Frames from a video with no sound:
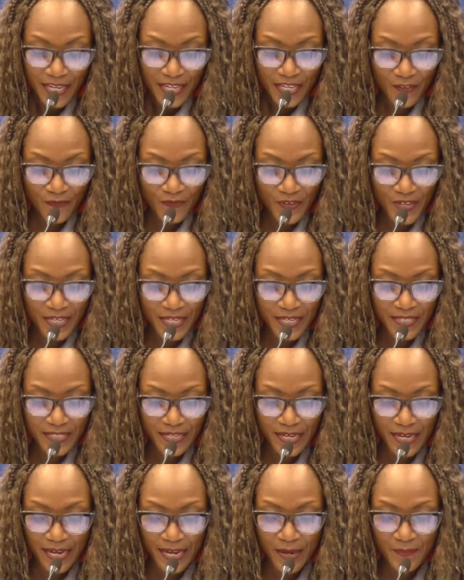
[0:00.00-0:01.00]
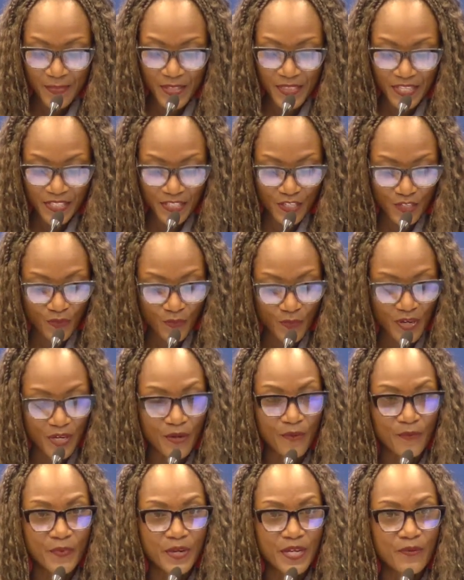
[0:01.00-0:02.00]
event. And this is
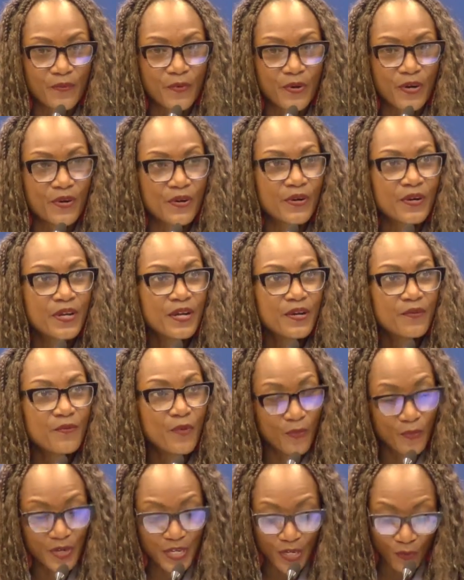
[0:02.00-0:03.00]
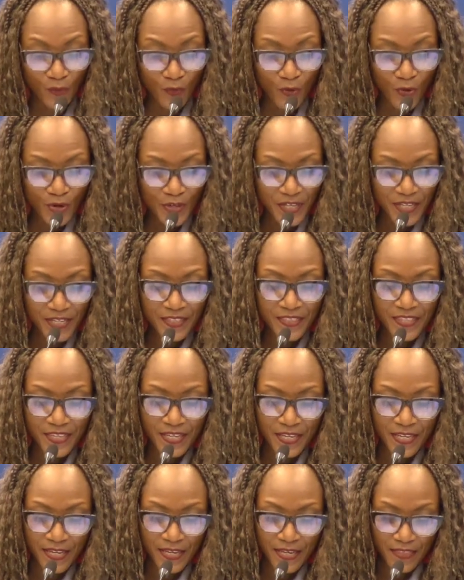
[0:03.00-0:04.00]
where we awarded
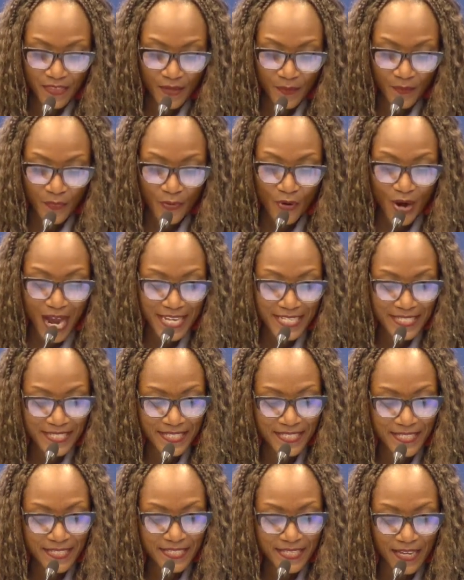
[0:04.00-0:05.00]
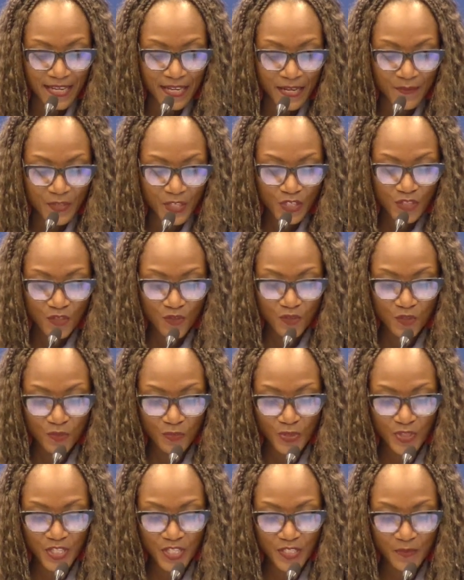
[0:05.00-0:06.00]
the prizes. The schools
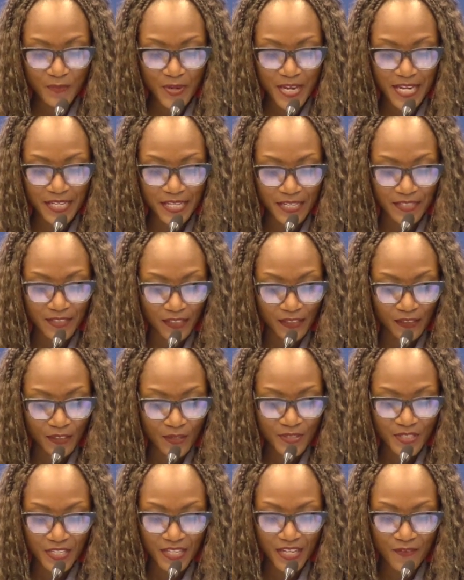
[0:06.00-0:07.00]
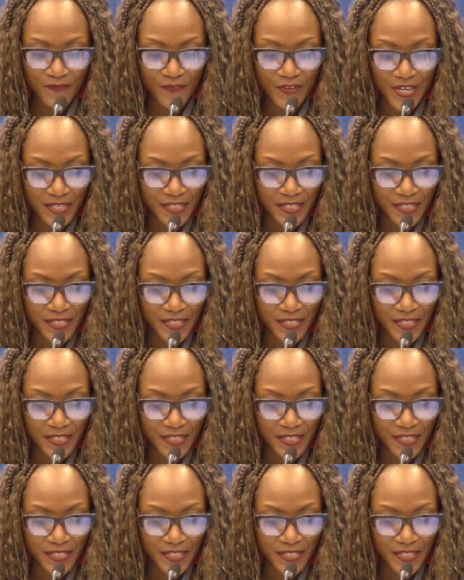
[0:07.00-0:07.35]
participating in the closing event